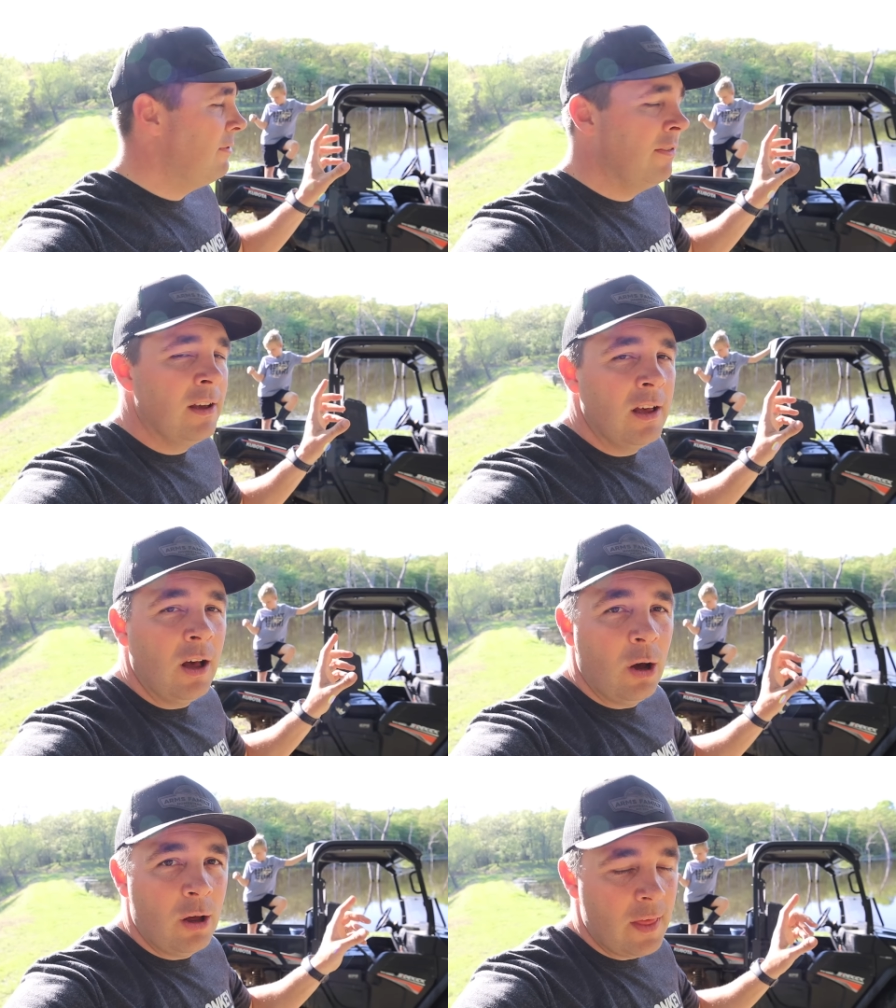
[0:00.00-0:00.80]
if
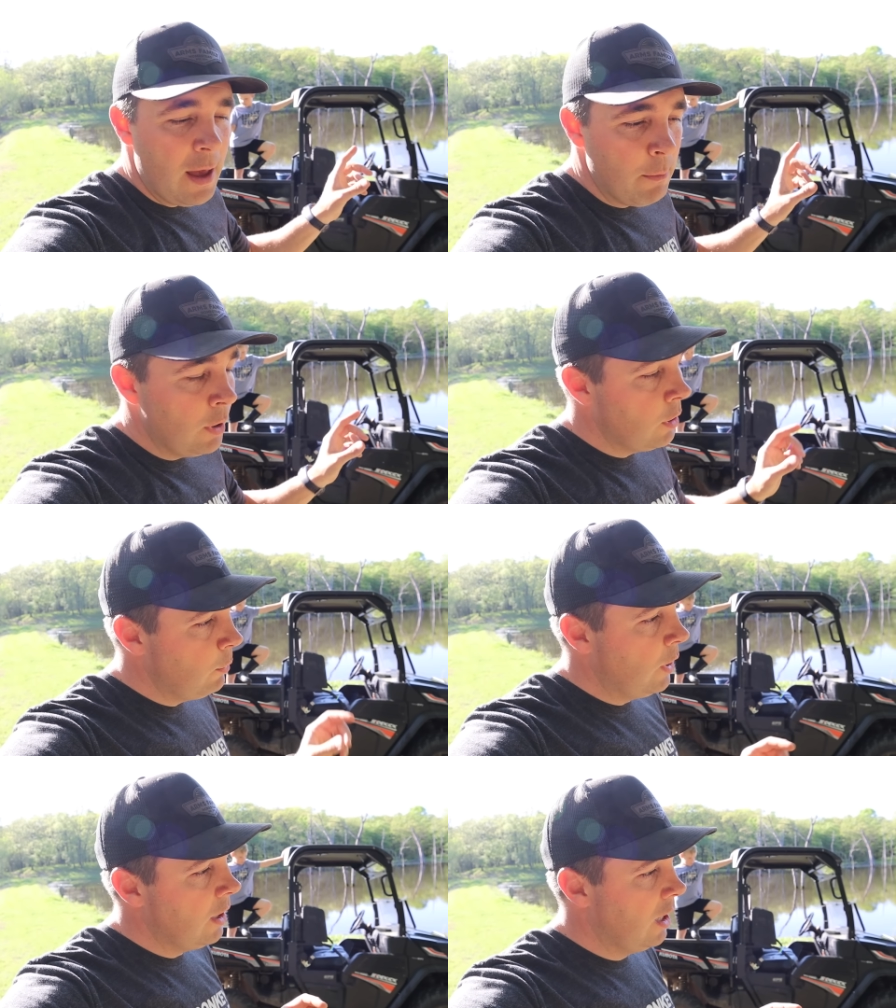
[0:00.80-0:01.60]
that
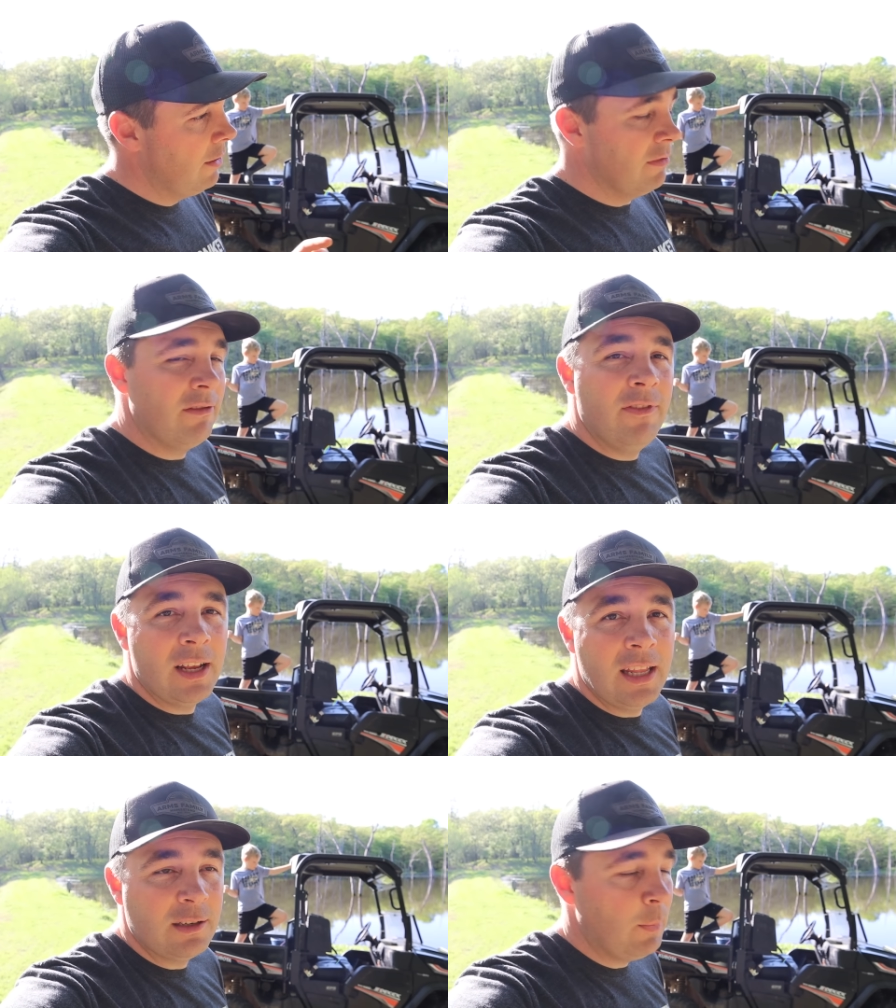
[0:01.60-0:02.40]
money paid off and
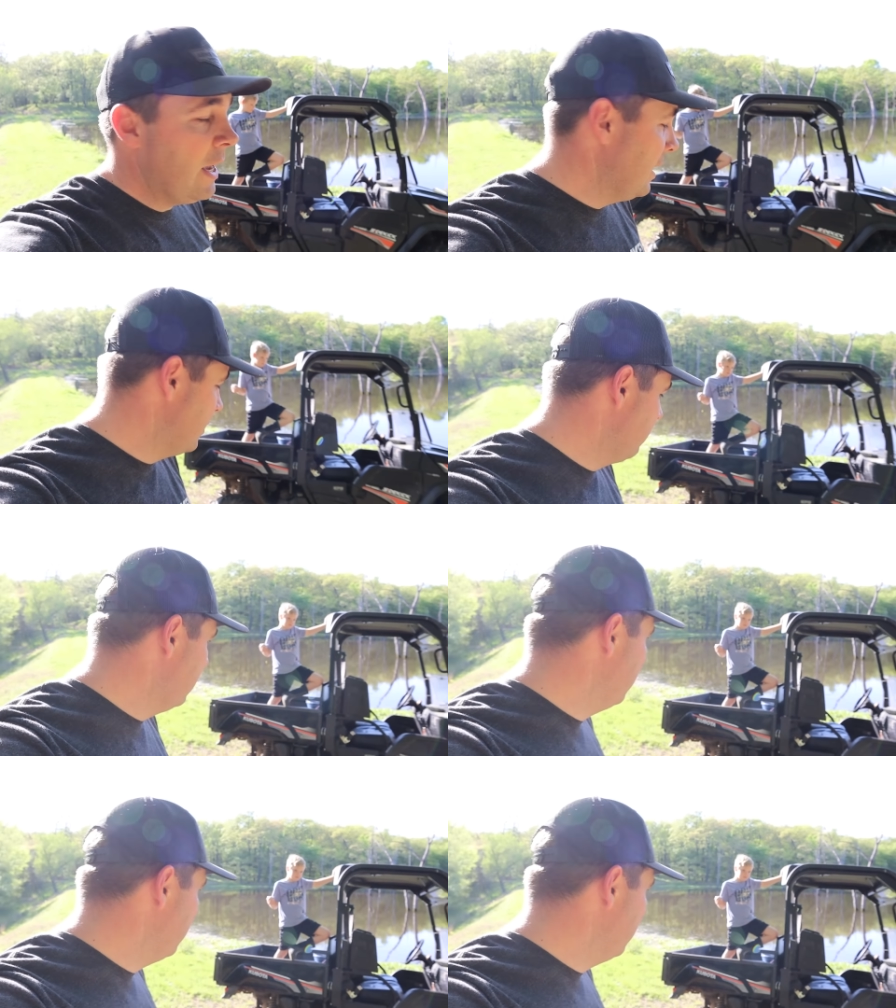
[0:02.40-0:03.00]
fed these bass over